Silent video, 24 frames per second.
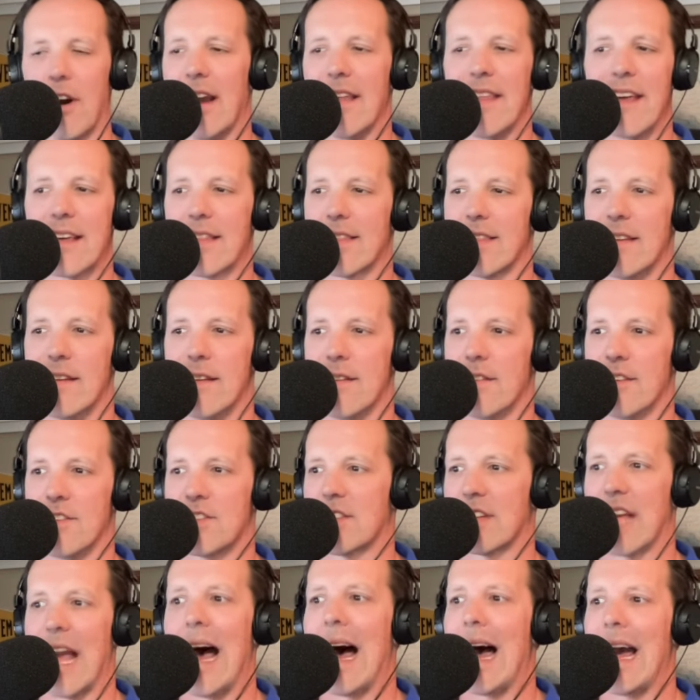I think the
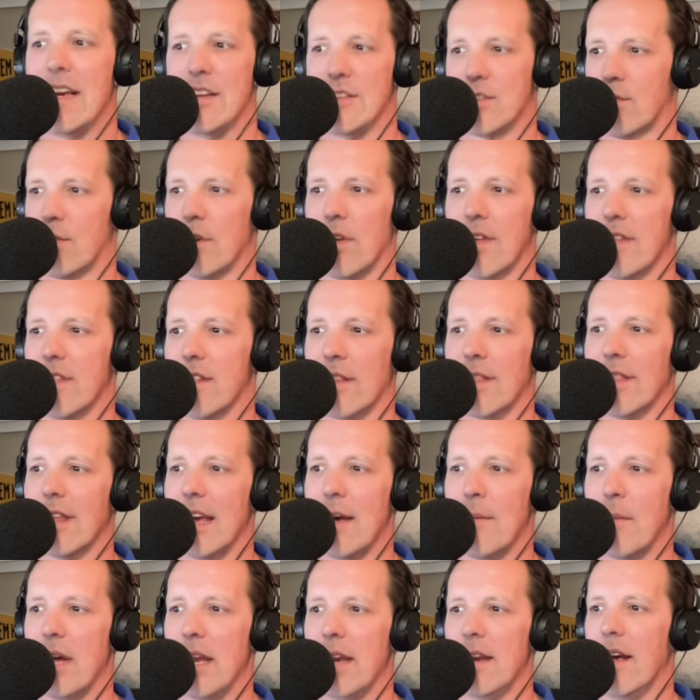sky is really the
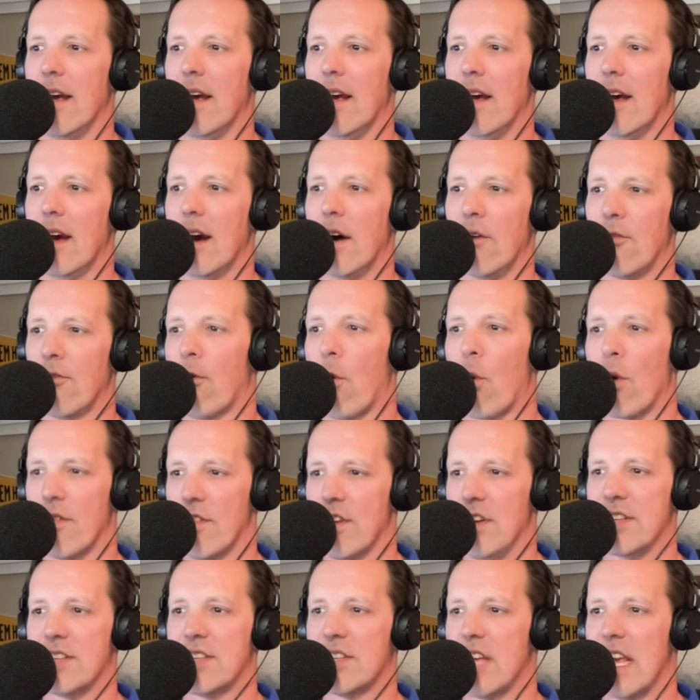limit for
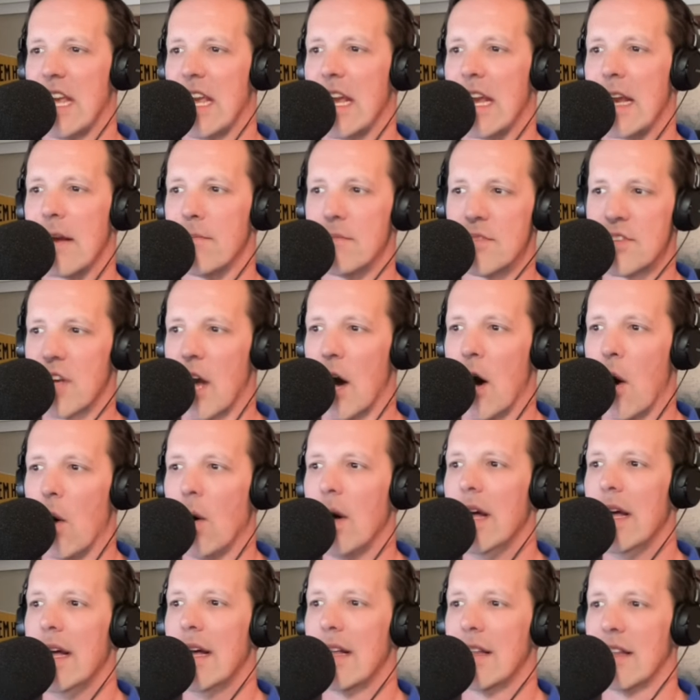this team. So
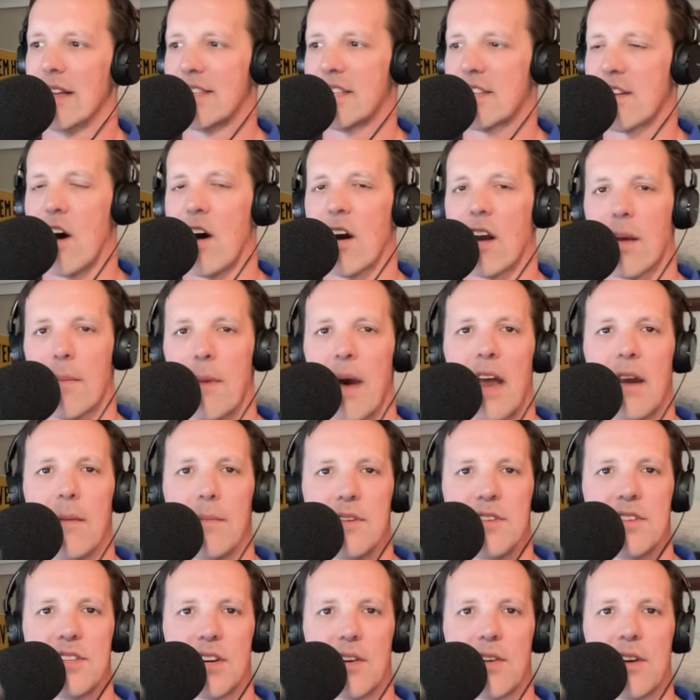let's talk about a
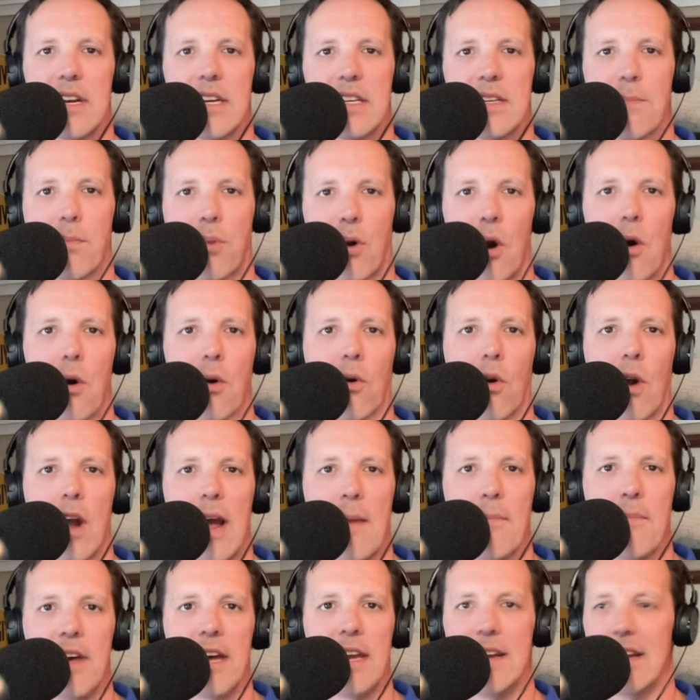Missouri
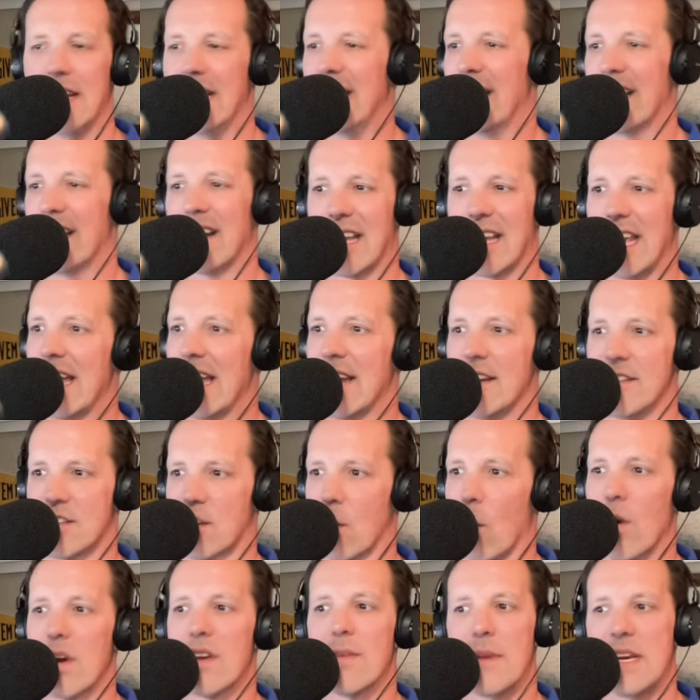program that, again, is
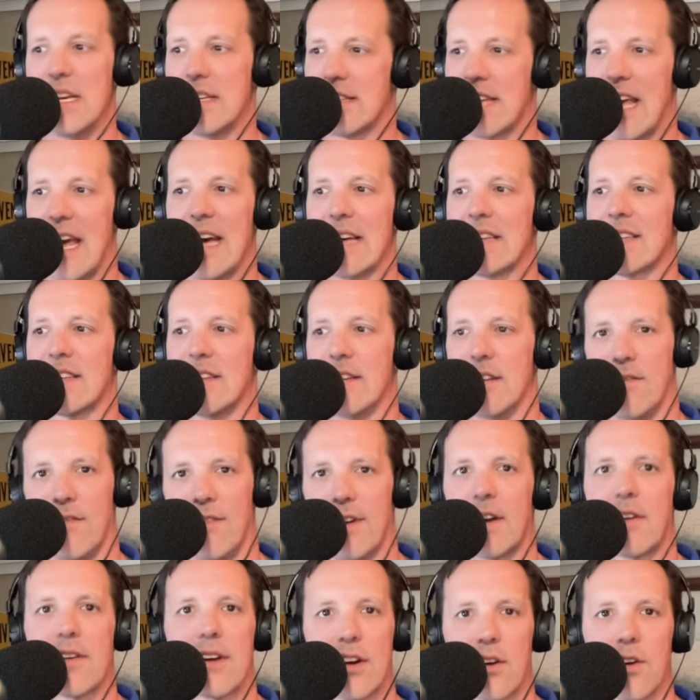going to be tested
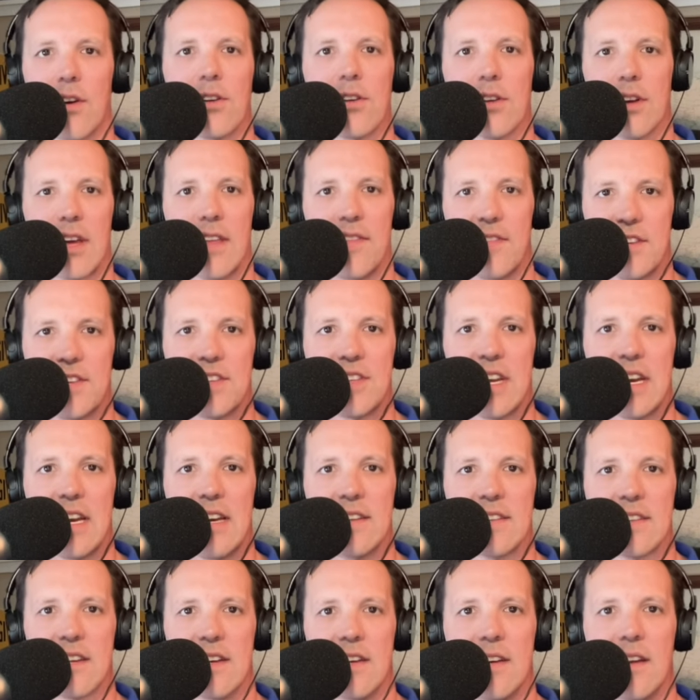very early in the
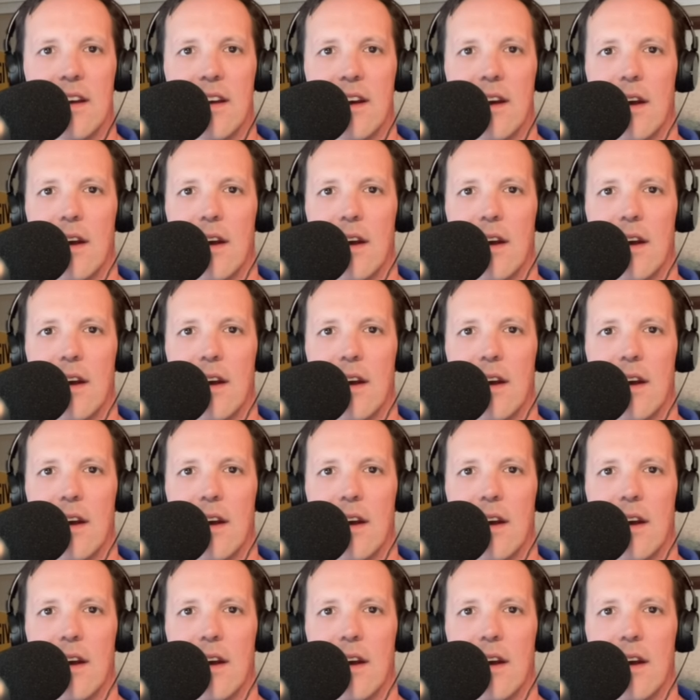season.